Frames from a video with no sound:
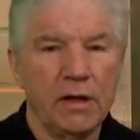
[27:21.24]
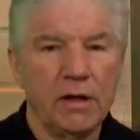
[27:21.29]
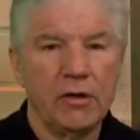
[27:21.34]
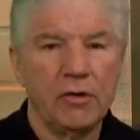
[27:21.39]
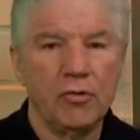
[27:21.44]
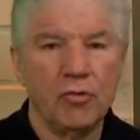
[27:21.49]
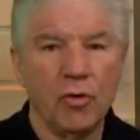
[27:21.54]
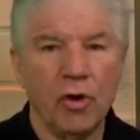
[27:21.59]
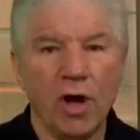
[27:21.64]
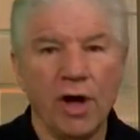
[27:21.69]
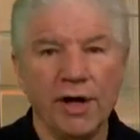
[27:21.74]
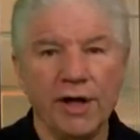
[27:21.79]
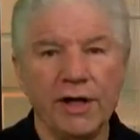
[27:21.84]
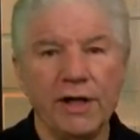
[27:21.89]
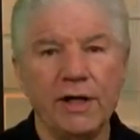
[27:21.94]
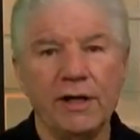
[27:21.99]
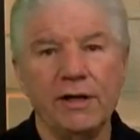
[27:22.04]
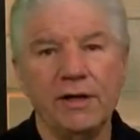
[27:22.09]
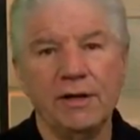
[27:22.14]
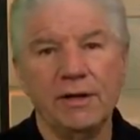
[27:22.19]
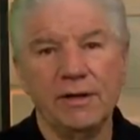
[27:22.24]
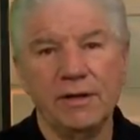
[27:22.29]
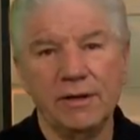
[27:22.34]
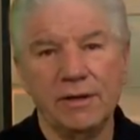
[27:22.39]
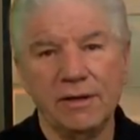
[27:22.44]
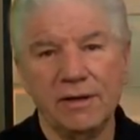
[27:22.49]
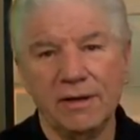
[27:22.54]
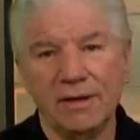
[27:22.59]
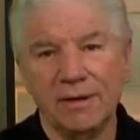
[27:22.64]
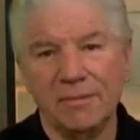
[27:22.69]
chronic
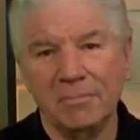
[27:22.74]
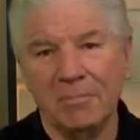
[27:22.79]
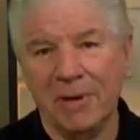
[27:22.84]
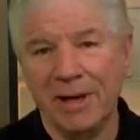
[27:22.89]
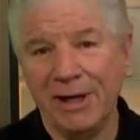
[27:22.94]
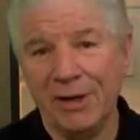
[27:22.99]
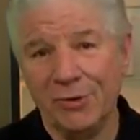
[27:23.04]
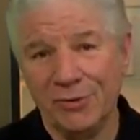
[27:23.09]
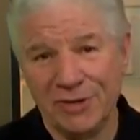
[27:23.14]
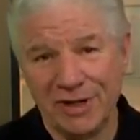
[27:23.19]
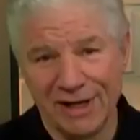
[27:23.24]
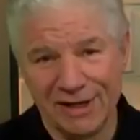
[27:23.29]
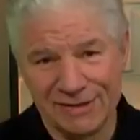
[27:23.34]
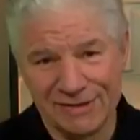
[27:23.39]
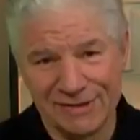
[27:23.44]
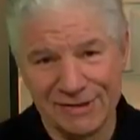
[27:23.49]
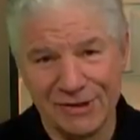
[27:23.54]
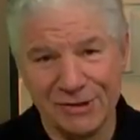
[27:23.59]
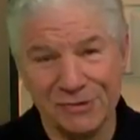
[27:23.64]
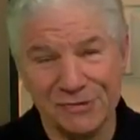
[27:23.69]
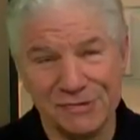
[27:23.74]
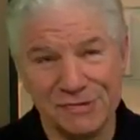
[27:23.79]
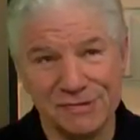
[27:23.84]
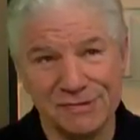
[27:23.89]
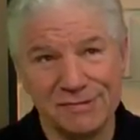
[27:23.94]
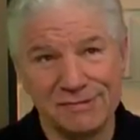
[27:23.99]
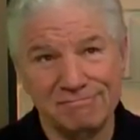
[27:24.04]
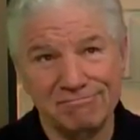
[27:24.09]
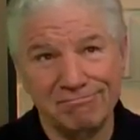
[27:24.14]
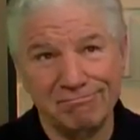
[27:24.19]

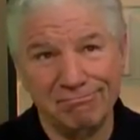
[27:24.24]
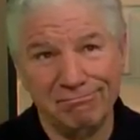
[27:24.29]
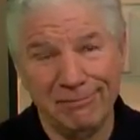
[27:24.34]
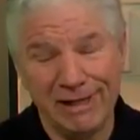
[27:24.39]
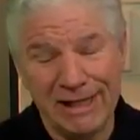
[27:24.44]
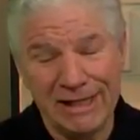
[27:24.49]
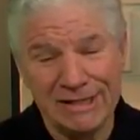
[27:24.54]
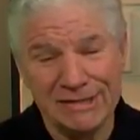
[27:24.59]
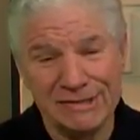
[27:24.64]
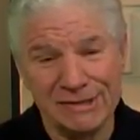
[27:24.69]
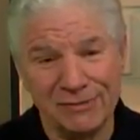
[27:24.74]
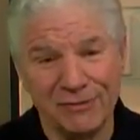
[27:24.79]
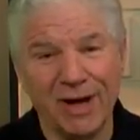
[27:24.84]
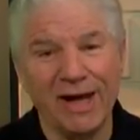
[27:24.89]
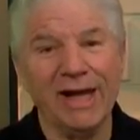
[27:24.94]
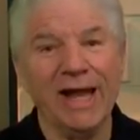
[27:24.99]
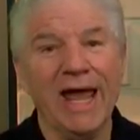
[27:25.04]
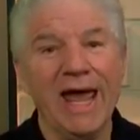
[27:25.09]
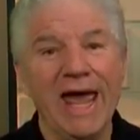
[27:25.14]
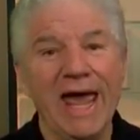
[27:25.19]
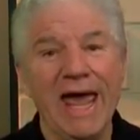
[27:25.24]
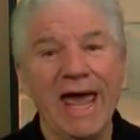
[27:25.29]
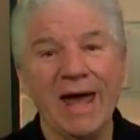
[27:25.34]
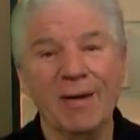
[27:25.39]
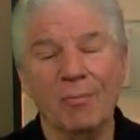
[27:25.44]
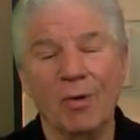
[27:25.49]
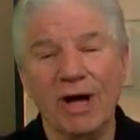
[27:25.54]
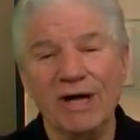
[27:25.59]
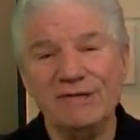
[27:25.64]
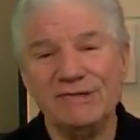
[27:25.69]
mycotoxicosis. Easy, right?
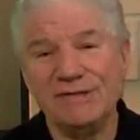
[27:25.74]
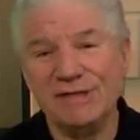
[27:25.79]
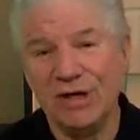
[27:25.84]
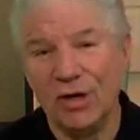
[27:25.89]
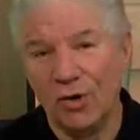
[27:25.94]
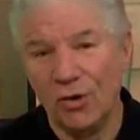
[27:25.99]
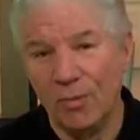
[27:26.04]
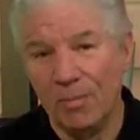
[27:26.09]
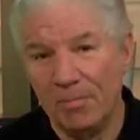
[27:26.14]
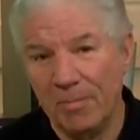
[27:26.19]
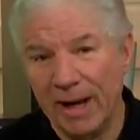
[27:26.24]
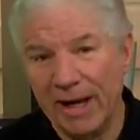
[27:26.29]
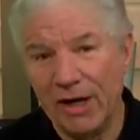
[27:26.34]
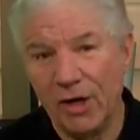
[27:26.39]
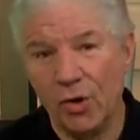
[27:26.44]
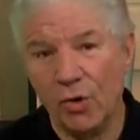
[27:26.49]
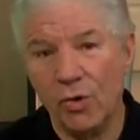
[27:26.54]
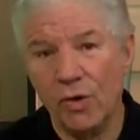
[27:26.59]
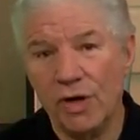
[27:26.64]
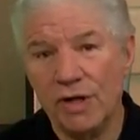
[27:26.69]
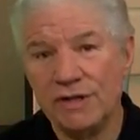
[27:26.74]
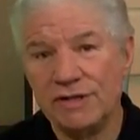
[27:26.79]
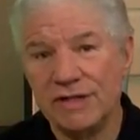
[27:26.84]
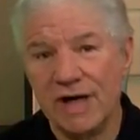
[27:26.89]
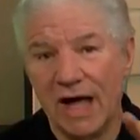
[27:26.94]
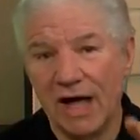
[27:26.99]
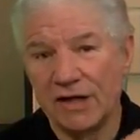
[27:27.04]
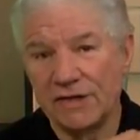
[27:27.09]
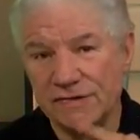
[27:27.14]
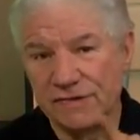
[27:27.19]
M Y C O,
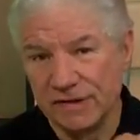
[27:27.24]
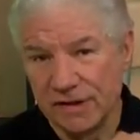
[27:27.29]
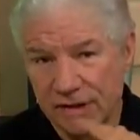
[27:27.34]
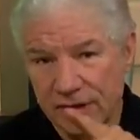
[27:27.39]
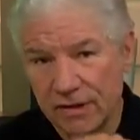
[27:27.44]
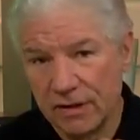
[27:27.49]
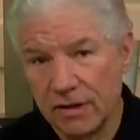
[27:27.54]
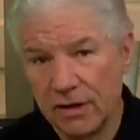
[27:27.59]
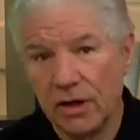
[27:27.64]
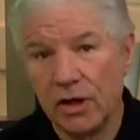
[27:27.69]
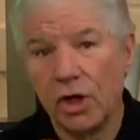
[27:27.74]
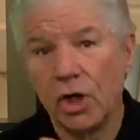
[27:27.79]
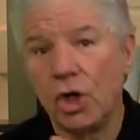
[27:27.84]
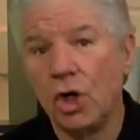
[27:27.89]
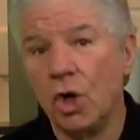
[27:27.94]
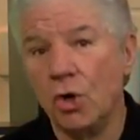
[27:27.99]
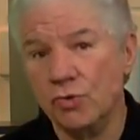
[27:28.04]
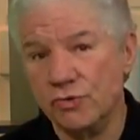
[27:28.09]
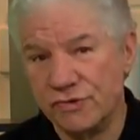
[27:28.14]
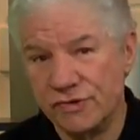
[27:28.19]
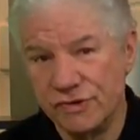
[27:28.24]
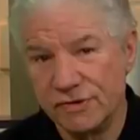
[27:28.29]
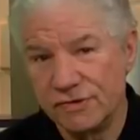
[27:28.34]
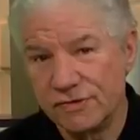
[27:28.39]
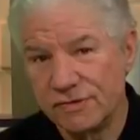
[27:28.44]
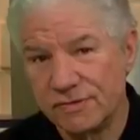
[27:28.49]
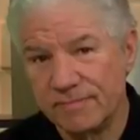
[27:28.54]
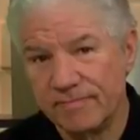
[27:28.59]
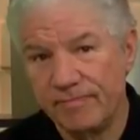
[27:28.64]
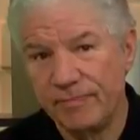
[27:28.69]

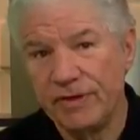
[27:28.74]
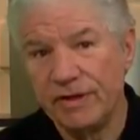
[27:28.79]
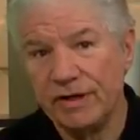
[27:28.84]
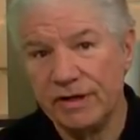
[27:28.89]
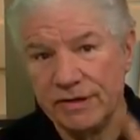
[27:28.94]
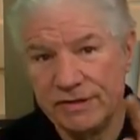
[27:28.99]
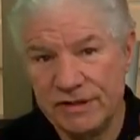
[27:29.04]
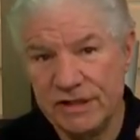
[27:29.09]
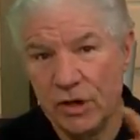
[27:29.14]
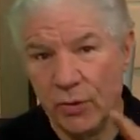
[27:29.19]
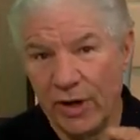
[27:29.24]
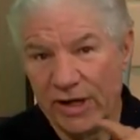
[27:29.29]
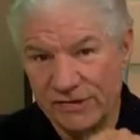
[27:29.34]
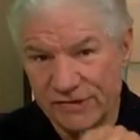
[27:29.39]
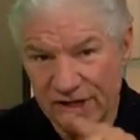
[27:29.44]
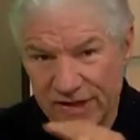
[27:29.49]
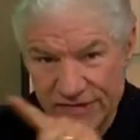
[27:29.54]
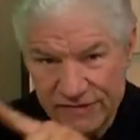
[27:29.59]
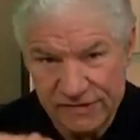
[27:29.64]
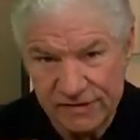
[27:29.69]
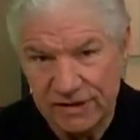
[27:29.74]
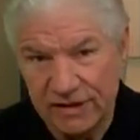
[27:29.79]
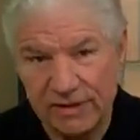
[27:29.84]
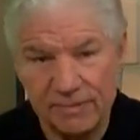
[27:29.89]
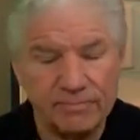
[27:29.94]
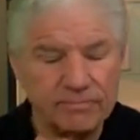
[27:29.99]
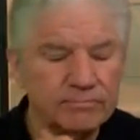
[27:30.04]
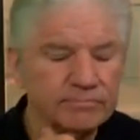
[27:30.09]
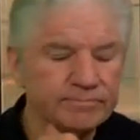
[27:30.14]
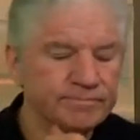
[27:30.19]
mycotoxicosis, T O X I C,
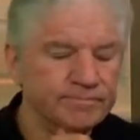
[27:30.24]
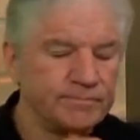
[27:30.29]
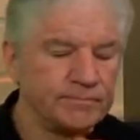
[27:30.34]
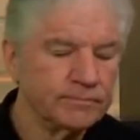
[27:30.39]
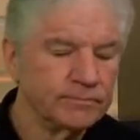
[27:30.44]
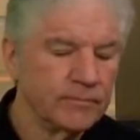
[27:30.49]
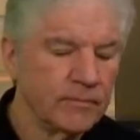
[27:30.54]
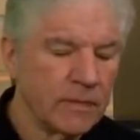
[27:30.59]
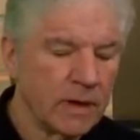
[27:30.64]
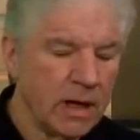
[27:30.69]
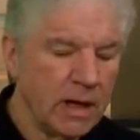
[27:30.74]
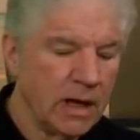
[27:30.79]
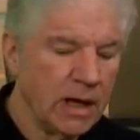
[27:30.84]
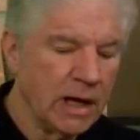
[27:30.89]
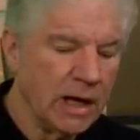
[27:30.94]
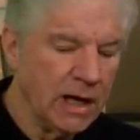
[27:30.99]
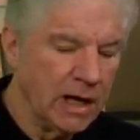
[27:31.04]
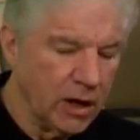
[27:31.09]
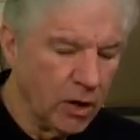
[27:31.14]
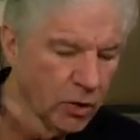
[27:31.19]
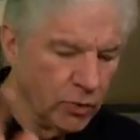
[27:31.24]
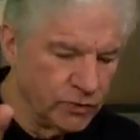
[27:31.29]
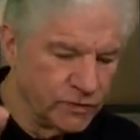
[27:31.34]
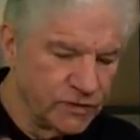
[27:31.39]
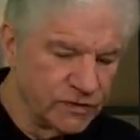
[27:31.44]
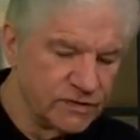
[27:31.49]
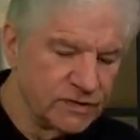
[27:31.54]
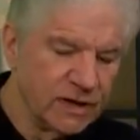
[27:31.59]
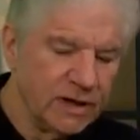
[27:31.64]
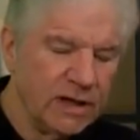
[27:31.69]
uh,
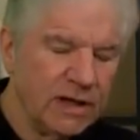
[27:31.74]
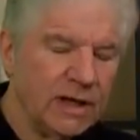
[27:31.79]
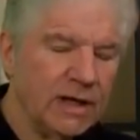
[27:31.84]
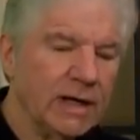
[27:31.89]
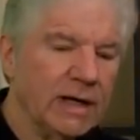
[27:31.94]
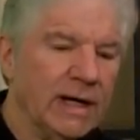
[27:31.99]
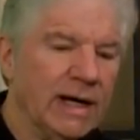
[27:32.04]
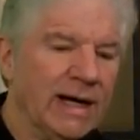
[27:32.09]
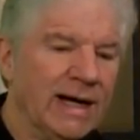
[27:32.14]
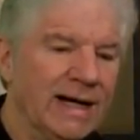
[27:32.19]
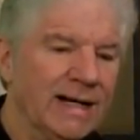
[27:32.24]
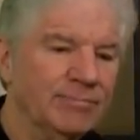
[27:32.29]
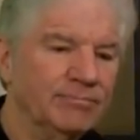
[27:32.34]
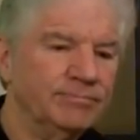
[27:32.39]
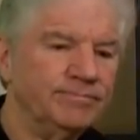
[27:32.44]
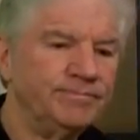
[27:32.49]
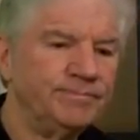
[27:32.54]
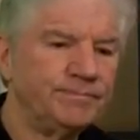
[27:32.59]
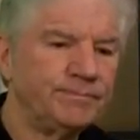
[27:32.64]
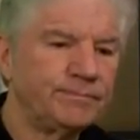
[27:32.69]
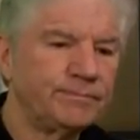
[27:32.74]
osis. Um,